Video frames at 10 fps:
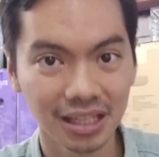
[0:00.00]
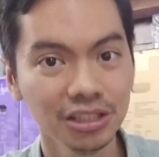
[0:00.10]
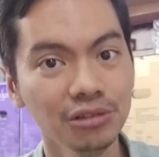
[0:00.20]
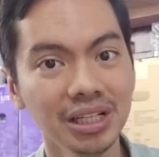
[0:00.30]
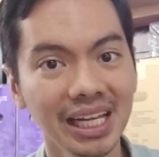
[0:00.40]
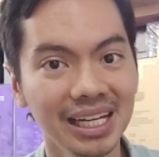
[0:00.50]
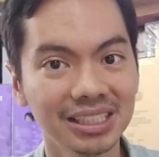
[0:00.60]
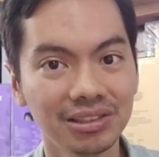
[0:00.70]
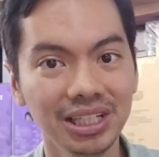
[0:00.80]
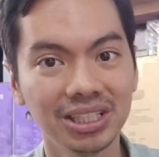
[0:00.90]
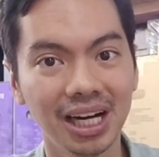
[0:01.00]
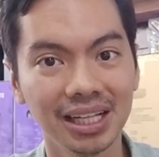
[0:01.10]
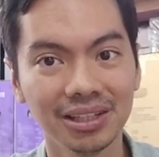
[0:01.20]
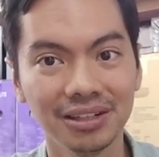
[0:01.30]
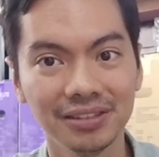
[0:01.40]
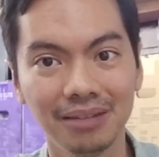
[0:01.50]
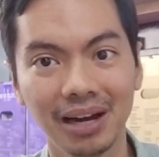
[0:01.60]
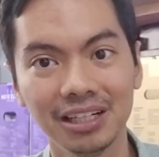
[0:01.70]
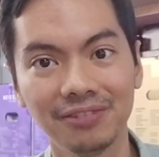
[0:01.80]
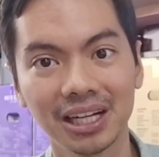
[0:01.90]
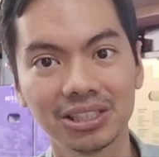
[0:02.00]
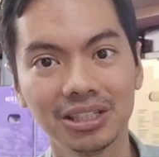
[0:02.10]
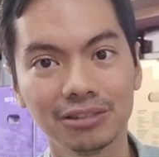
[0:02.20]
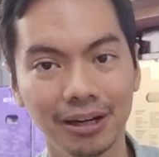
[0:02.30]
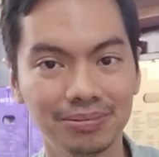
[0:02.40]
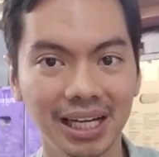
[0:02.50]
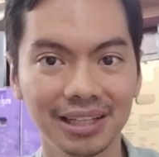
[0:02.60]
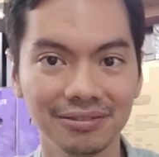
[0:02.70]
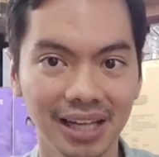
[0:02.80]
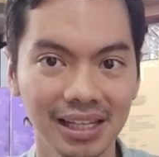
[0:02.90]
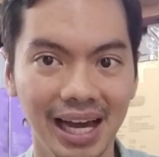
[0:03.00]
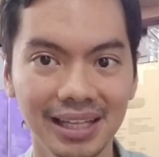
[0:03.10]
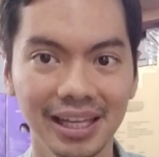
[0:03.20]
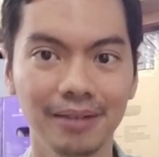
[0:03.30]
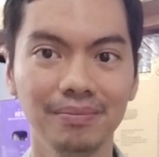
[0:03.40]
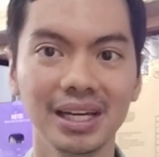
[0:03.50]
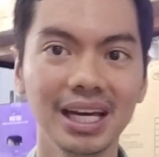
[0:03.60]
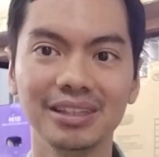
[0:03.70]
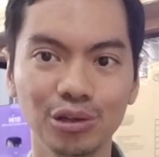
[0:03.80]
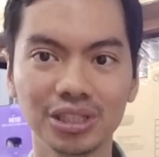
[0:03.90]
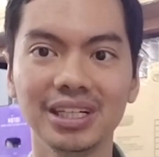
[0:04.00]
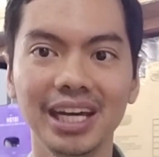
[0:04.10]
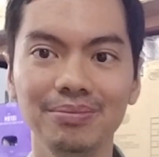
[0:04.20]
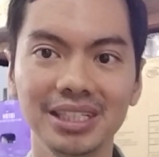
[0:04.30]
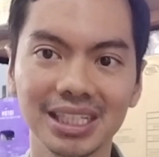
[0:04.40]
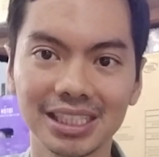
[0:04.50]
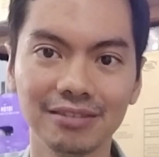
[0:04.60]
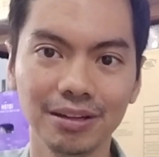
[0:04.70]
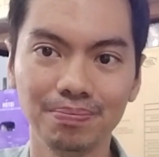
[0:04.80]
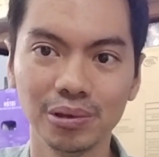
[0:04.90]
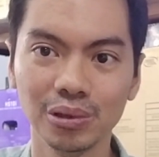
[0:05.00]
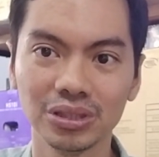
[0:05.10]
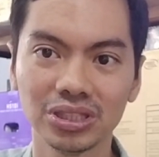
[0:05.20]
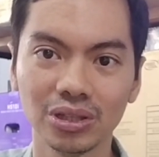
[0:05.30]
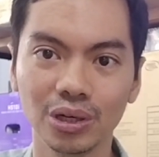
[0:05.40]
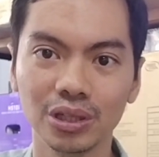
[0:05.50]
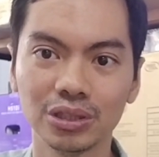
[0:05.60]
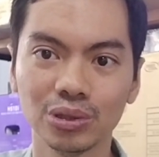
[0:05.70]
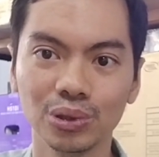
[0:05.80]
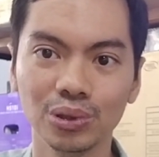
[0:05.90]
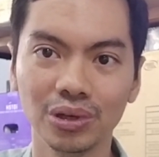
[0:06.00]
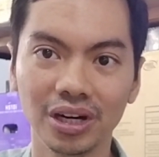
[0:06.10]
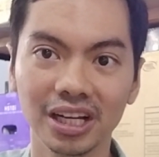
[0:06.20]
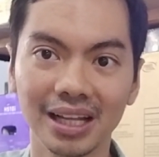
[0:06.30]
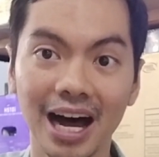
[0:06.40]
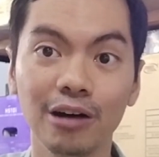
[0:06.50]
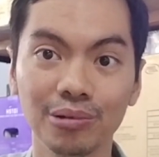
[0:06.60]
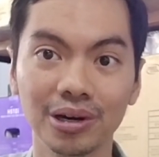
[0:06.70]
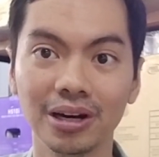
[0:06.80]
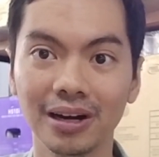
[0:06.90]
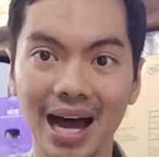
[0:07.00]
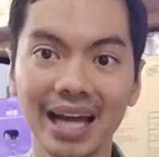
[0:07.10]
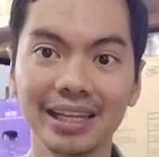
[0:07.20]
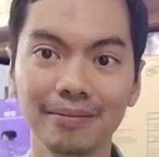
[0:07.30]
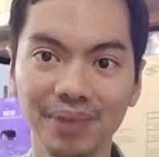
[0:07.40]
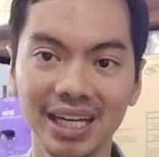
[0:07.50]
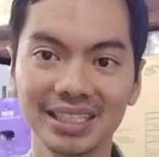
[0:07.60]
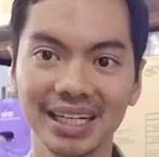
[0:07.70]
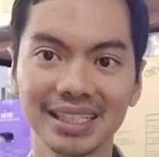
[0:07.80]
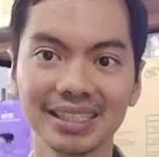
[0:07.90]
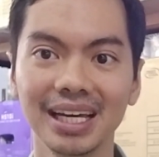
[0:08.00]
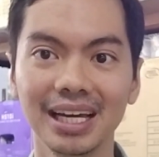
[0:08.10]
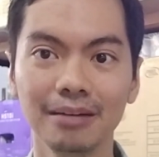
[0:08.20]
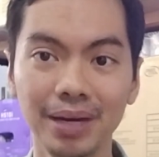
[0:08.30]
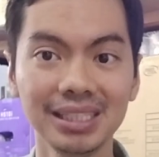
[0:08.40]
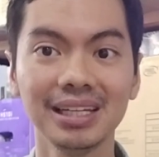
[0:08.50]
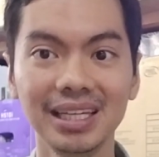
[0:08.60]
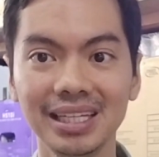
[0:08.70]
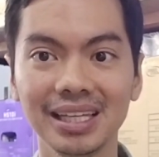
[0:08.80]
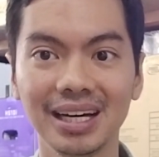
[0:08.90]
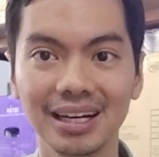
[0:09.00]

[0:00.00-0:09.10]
so we take a screenshot of the manufacturer's website of that item. Those are the images that we post also on our item pages. Basically, the